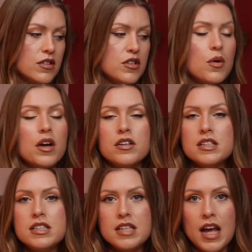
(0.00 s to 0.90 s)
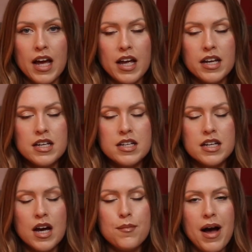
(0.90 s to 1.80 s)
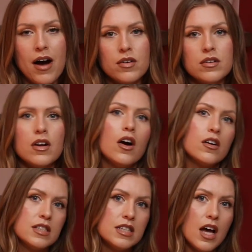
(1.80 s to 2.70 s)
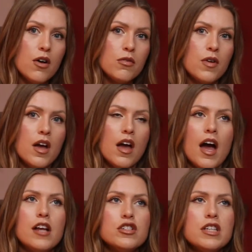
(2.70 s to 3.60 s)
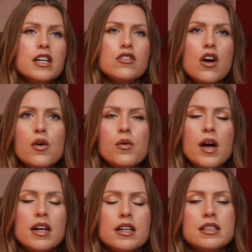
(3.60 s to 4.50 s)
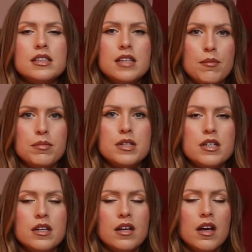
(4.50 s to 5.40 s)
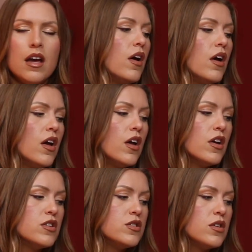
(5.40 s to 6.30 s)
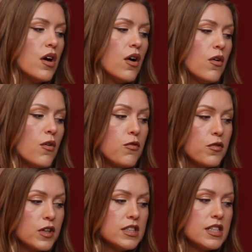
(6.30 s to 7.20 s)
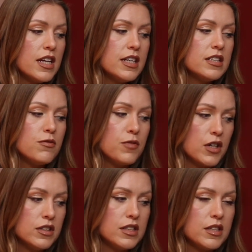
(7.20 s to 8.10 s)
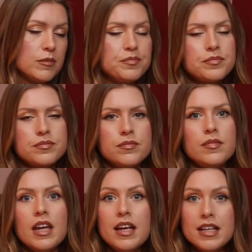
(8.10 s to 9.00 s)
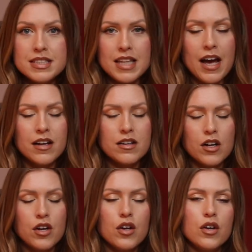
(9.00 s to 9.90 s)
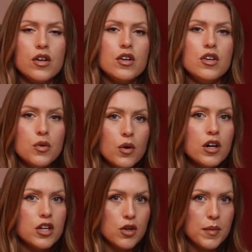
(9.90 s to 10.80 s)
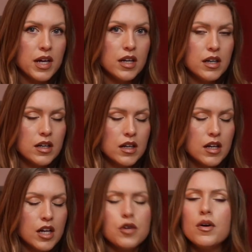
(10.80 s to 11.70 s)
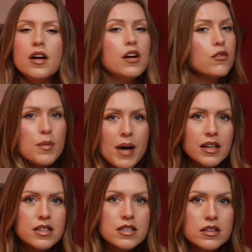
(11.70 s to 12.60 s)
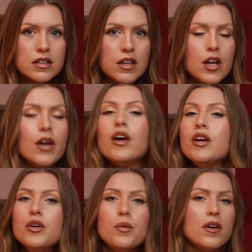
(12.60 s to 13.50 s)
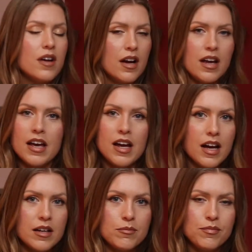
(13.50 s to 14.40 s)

to understand about ourselves and just like know and accept. So first things first is that you are human, you are not a robot, you are not AI.